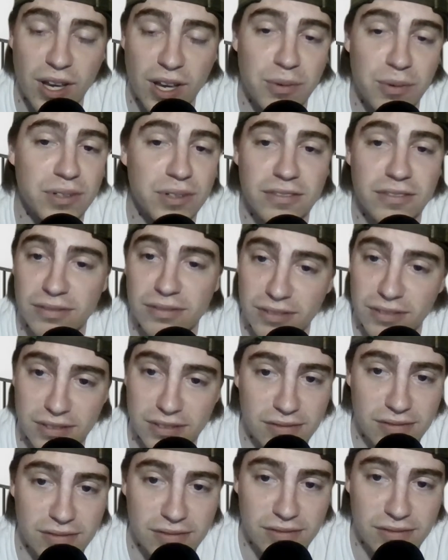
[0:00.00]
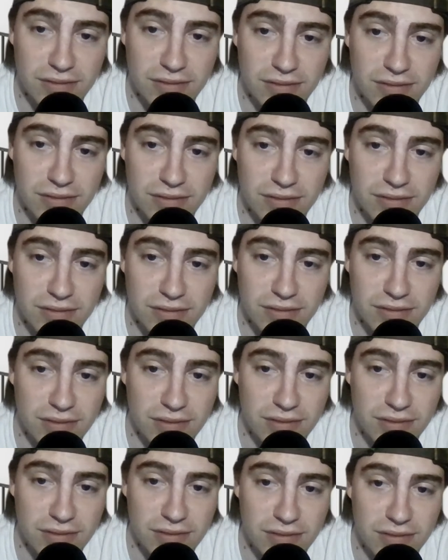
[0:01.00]
I don't really care about this
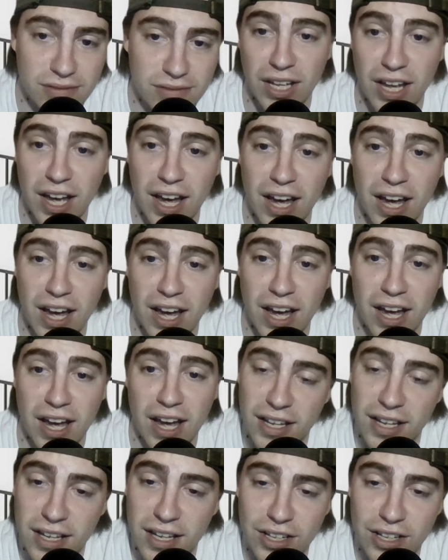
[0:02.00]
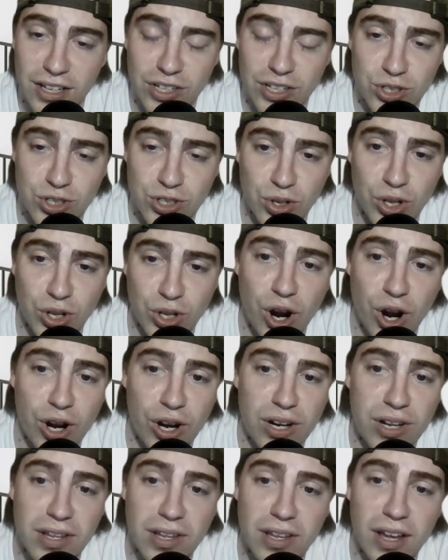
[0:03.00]
Dunn guy. Shooting
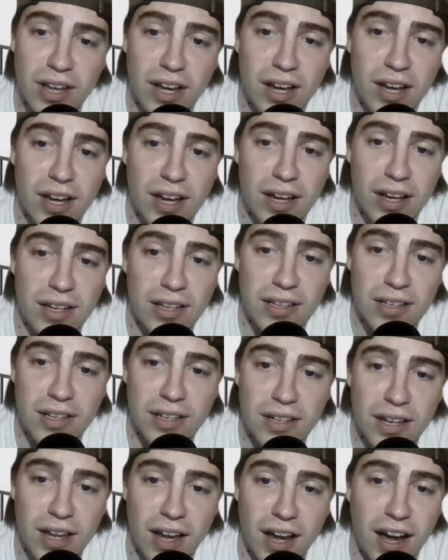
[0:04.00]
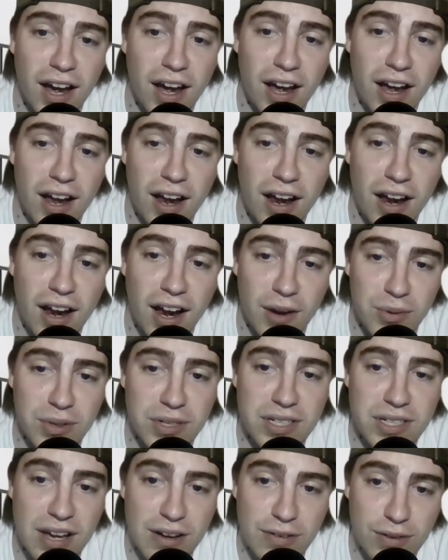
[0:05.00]
guard, I would
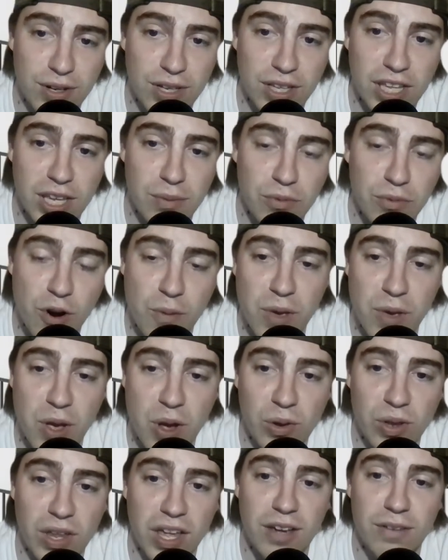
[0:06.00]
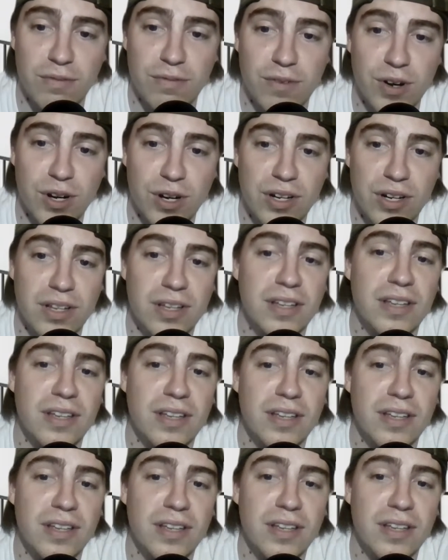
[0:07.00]
definitely keep Romeo Langford.
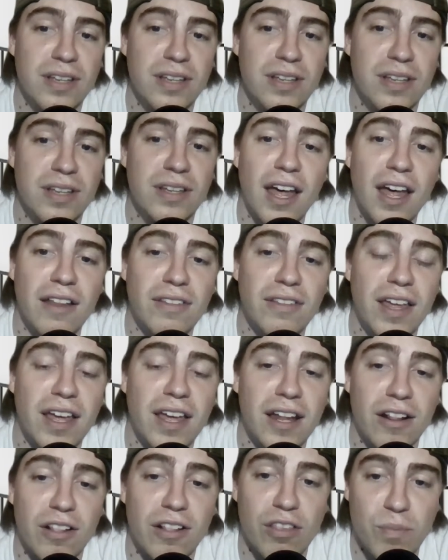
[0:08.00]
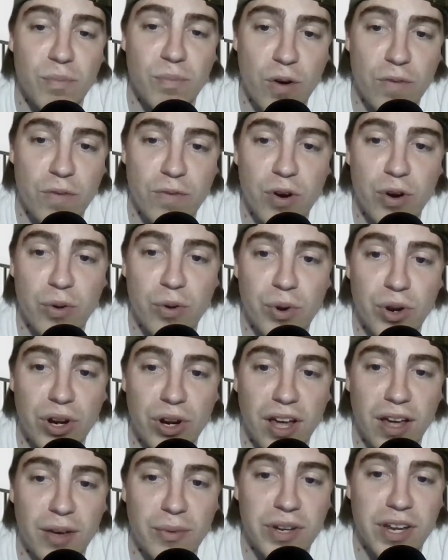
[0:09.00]
And then small forward,
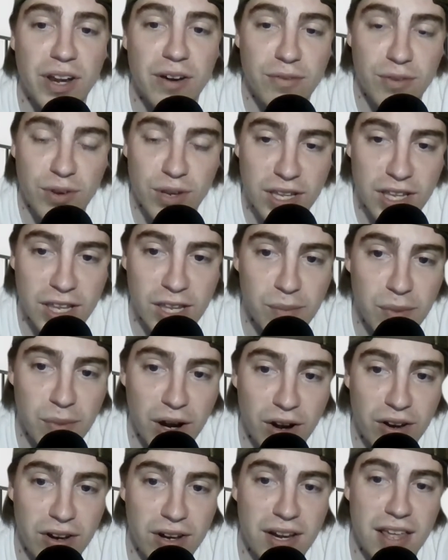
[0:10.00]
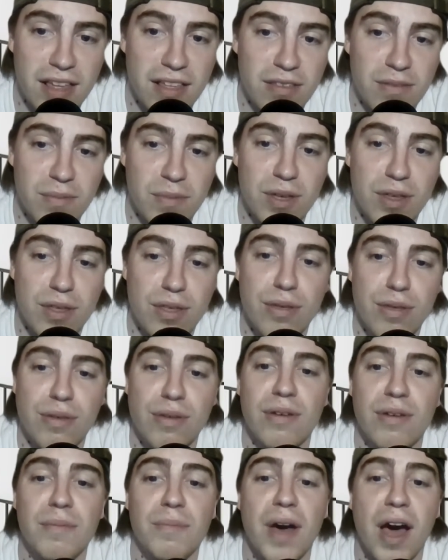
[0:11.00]
I would definitely keep Aaron Nesmith.
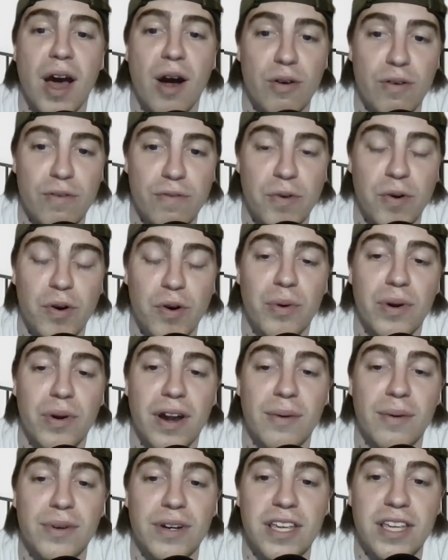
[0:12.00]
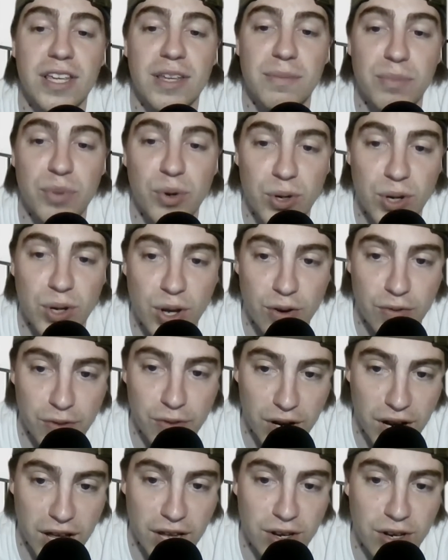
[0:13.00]
Power forward, I would keep Bruno
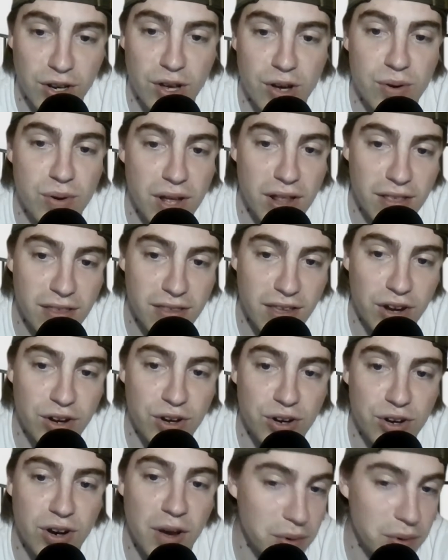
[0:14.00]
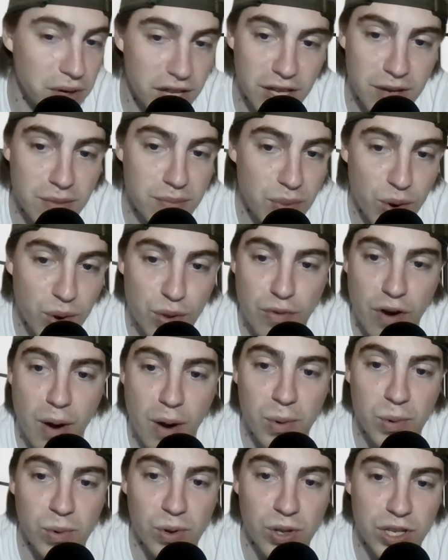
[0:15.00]
Fernando, and center, I would keep both
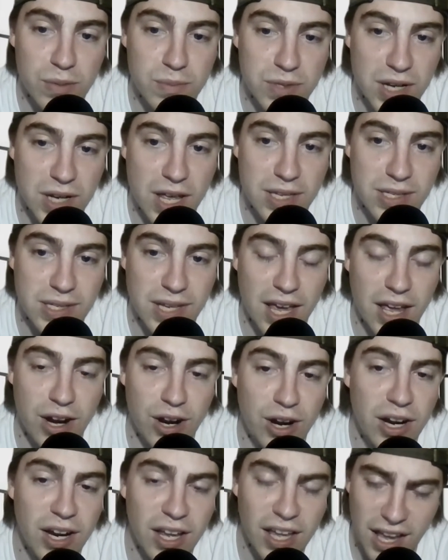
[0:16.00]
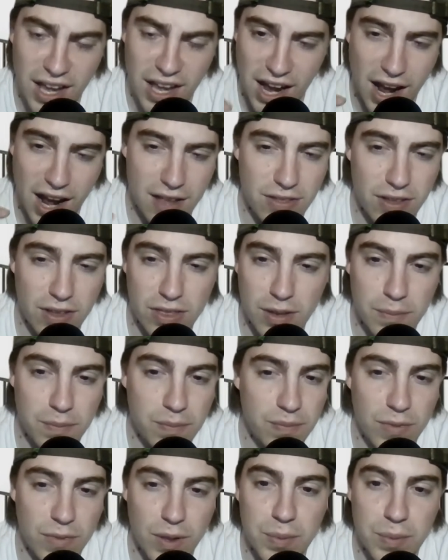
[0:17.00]
Robert Williams and Enes Kanter. And then the
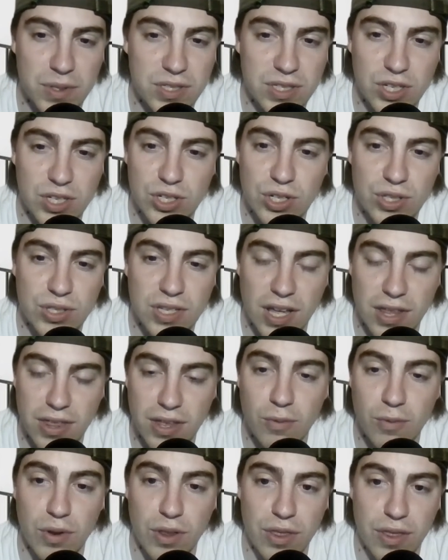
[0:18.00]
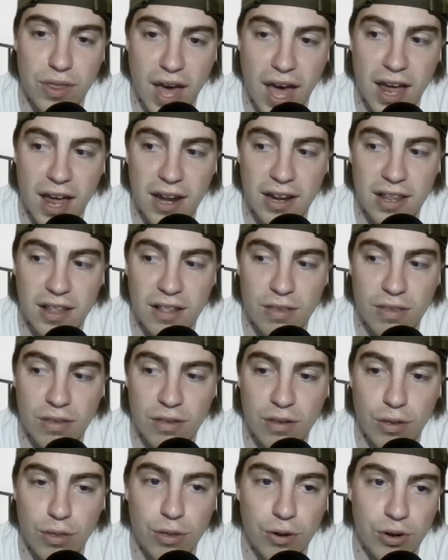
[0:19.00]
positions, I think with that, it's
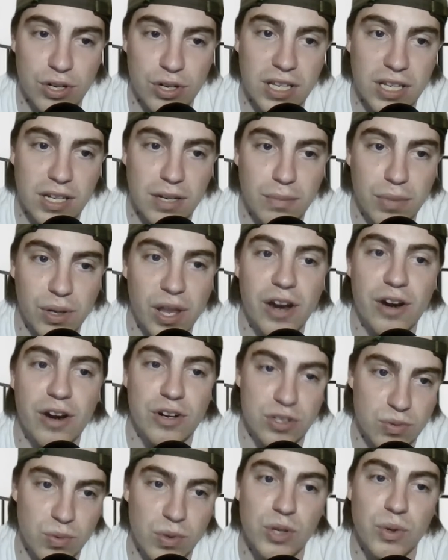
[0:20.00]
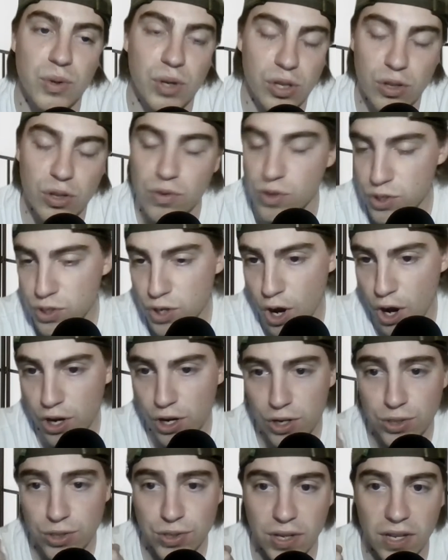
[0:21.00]
13 players when you include the starters.